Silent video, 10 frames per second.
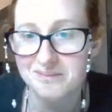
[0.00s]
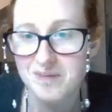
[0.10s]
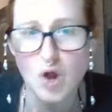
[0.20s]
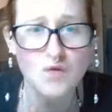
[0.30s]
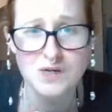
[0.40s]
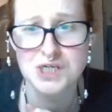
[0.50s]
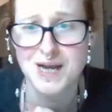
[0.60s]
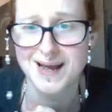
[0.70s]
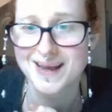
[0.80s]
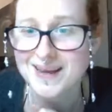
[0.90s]

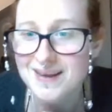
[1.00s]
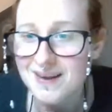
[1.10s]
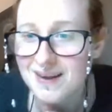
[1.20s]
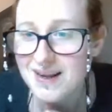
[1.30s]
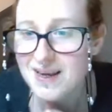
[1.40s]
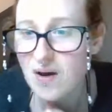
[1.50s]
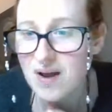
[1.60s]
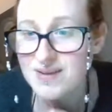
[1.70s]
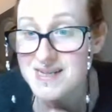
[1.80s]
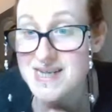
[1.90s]
Overshare.
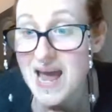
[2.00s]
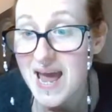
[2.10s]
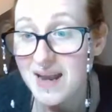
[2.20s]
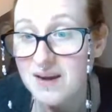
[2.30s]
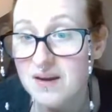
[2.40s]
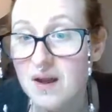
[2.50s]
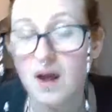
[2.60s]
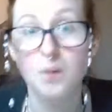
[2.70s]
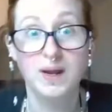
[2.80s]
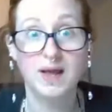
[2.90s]
Live in 10.
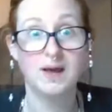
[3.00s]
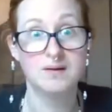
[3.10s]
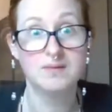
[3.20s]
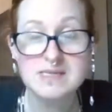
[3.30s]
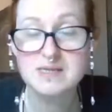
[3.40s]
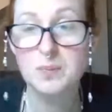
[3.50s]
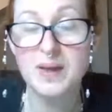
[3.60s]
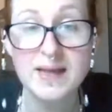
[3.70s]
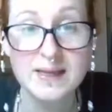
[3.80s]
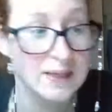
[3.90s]
Oh, okay. I only said
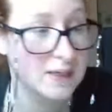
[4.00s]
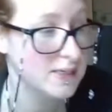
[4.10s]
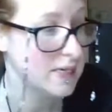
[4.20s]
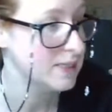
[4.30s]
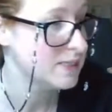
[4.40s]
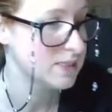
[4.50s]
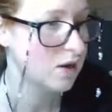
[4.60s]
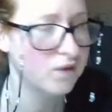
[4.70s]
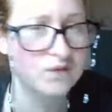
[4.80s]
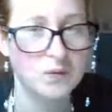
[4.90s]
pee and
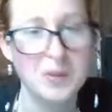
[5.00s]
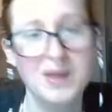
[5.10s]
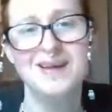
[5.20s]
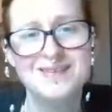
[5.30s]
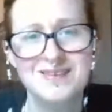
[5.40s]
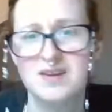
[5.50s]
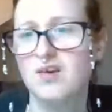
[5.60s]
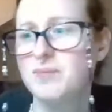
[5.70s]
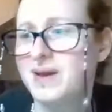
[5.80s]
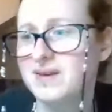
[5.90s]
stuff. Pee and
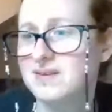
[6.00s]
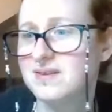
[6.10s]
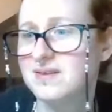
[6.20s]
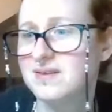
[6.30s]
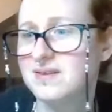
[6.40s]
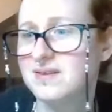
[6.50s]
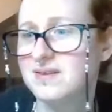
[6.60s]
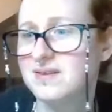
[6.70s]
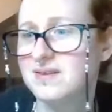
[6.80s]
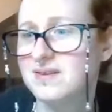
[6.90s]
stuff makes it sound weird.